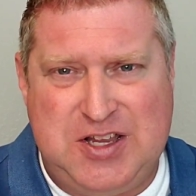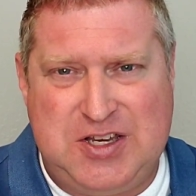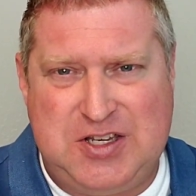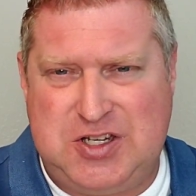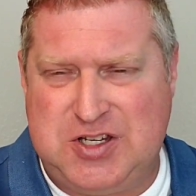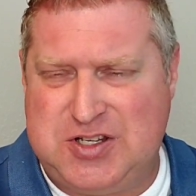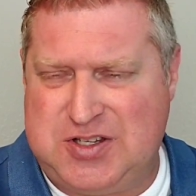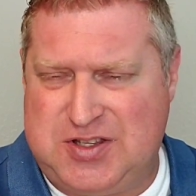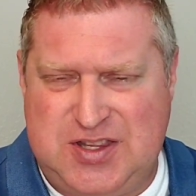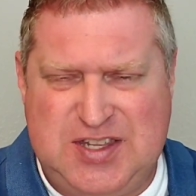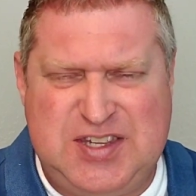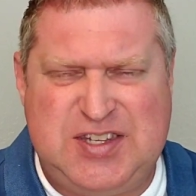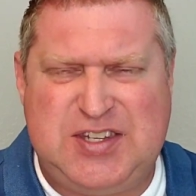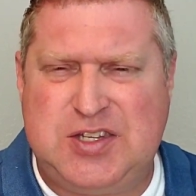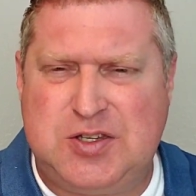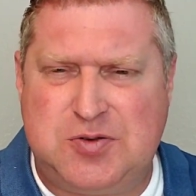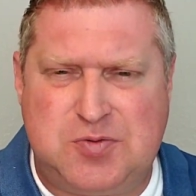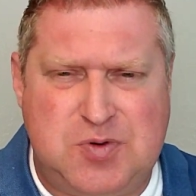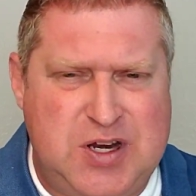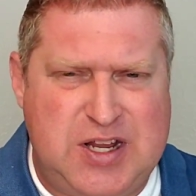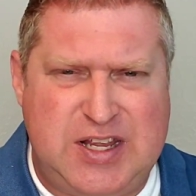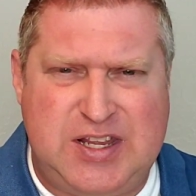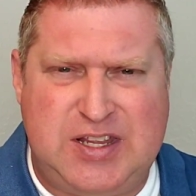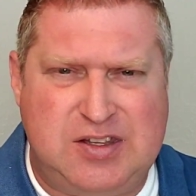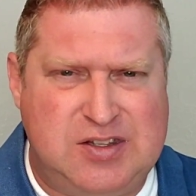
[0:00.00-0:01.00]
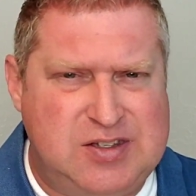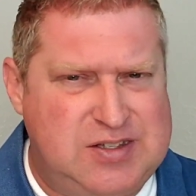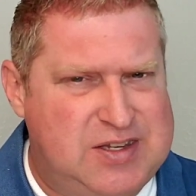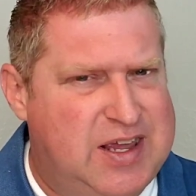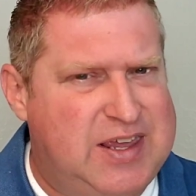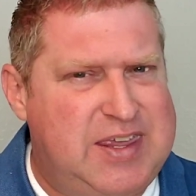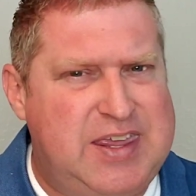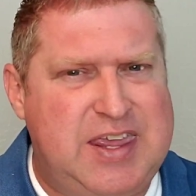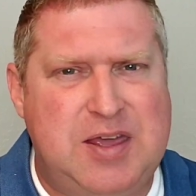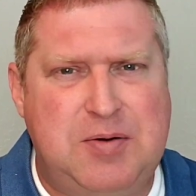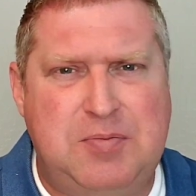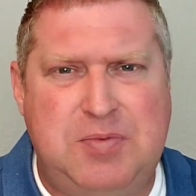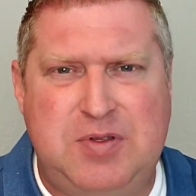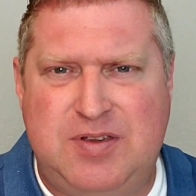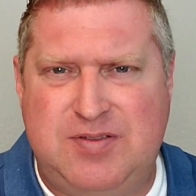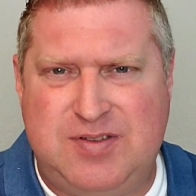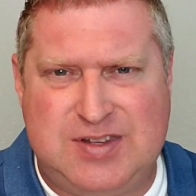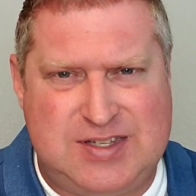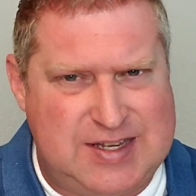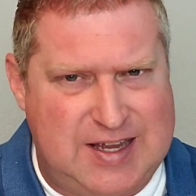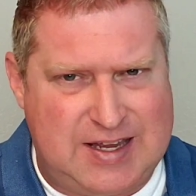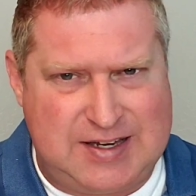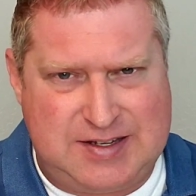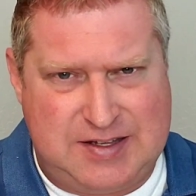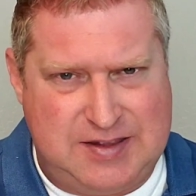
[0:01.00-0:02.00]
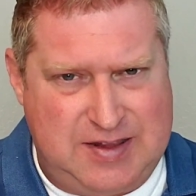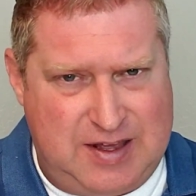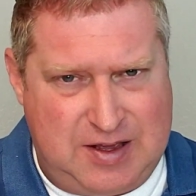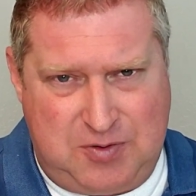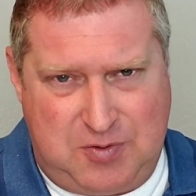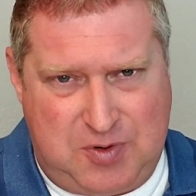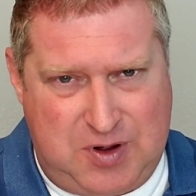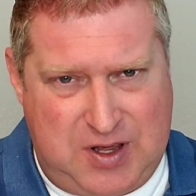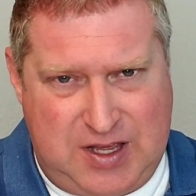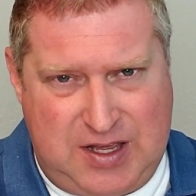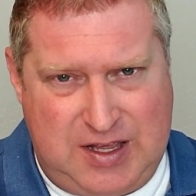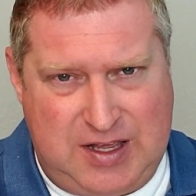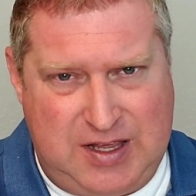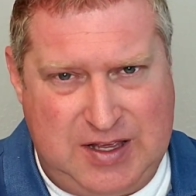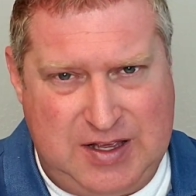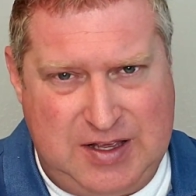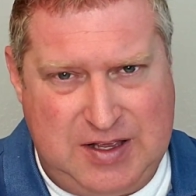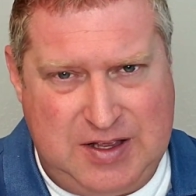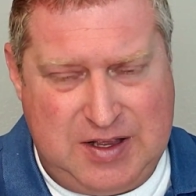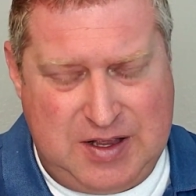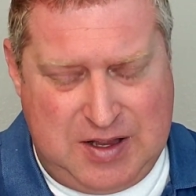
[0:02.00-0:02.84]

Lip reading: This is ridiculous. I can't believe he's acting that way.